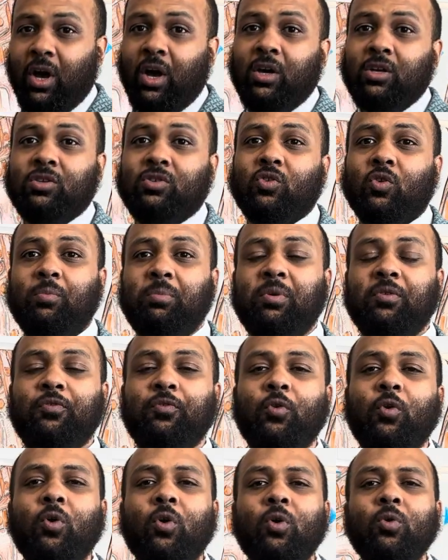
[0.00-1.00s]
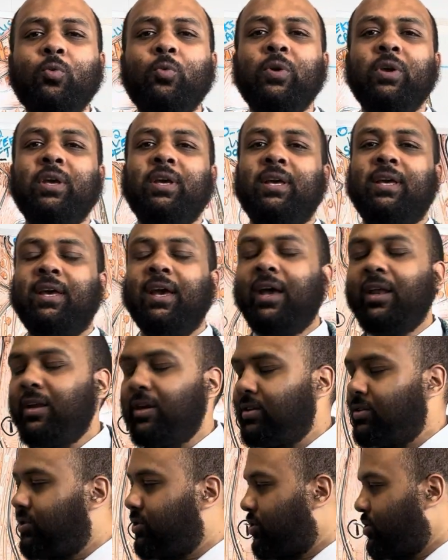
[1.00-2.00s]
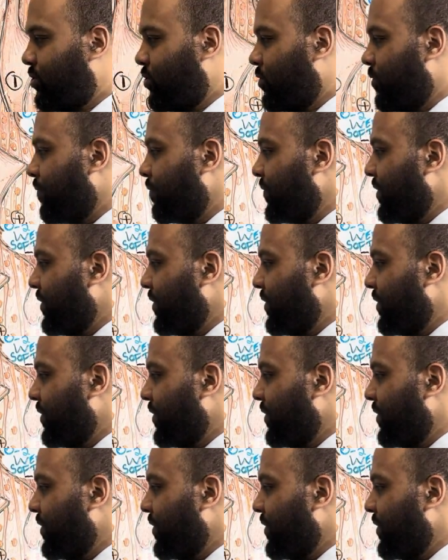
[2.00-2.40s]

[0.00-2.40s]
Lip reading: So, before we get into